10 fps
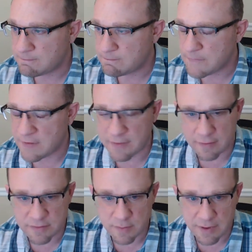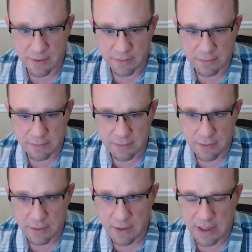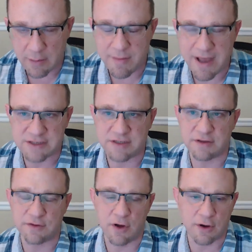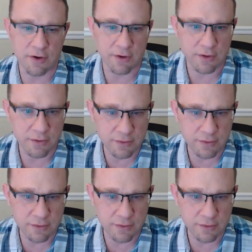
in there as well. And I would imagine the longer,